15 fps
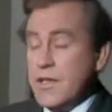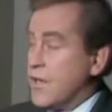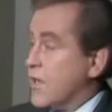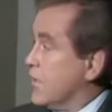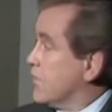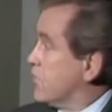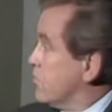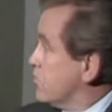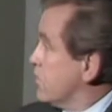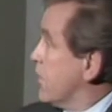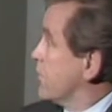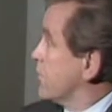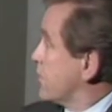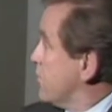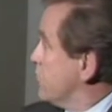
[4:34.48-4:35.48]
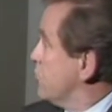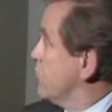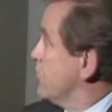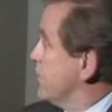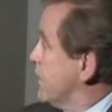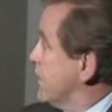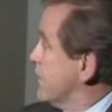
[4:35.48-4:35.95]
And
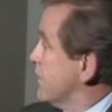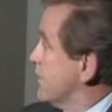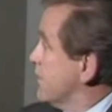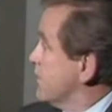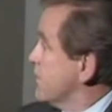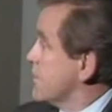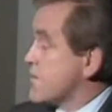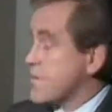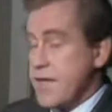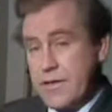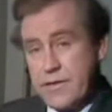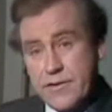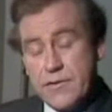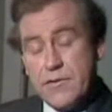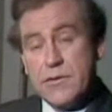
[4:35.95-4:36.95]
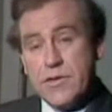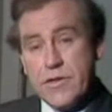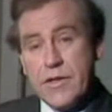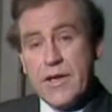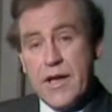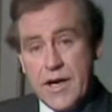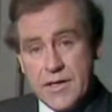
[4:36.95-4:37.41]
Tutankhamun here, sentinel to
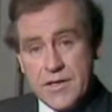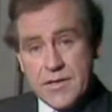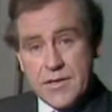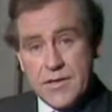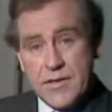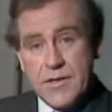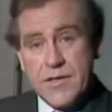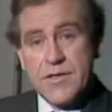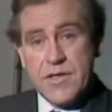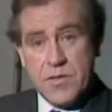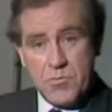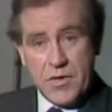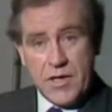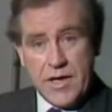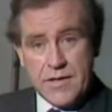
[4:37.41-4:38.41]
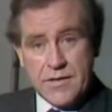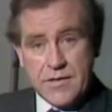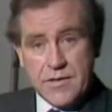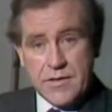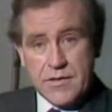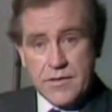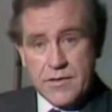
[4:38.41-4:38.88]
the last,
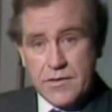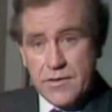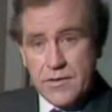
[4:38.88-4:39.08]
symbolizes it.